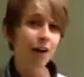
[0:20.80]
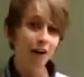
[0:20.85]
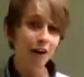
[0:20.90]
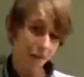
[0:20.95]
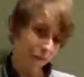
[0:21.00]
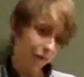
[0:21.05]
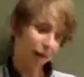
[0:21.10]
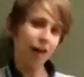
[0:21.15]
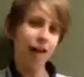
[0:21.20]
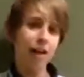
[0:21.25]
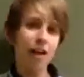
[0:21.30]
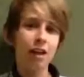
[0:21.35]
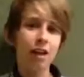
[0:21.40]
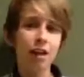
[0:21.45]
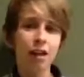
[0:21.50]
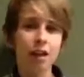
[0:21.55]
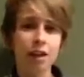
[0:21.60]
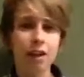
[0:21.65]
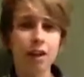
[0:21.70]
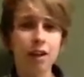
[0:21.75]
Okay,
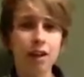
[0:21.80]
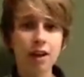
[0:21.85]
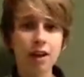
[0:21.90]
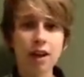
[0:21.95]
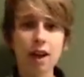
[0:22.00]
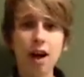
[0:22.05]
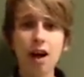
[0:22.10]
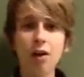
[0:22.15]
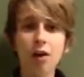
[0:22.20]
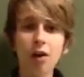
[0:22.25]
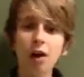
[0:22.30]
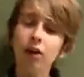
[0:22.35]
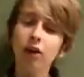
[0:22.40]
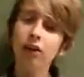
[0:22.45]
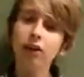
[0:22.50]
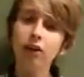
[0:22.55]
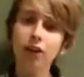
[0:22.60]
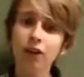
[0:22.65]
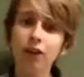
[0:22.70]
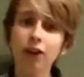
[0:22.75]
now
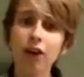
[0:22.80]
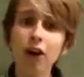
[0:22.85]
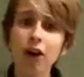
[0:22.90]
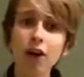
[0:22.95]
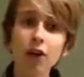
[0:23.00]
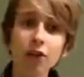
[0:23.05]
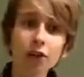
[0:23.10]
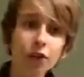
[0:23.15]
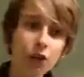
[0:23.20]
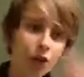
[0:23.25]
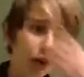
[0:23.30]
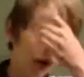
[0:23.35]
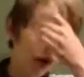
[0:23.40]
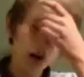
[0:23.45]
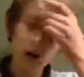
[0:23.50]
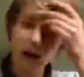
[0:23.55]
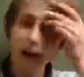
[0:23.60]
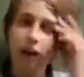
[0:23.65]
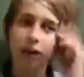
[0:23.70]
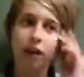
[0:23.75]
you can also
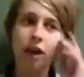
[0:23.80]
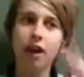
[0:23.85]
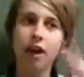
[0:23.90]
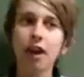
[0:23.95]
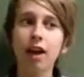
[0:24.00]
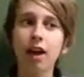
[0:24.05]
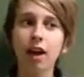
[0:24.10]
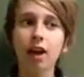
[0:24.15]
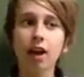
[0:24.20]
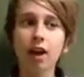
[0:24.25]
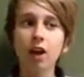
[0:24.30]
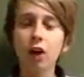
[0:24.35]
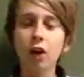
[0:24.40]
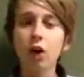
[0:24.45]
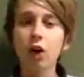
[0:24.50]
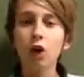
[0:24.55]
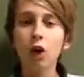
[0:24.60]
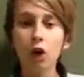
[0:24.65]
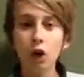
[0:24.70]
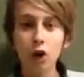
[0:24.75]
call it a
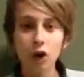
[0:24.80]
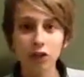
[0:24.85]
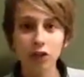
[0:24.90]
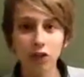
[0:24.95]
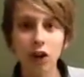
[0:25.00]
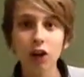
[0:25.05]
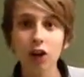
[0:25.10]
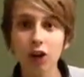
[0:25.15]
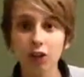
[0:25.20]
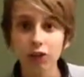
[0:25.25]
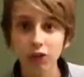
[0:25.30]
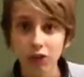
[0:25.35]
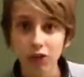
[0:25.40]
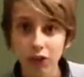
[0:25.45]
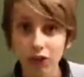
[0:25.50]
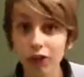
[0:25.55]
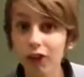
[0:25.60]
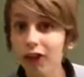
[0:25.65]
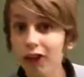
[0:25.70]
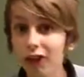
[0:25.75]
quarter
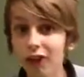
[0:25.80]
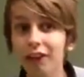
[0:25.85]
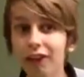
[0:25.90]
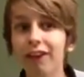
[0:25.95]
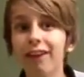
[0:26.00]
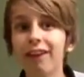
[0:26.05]
turn.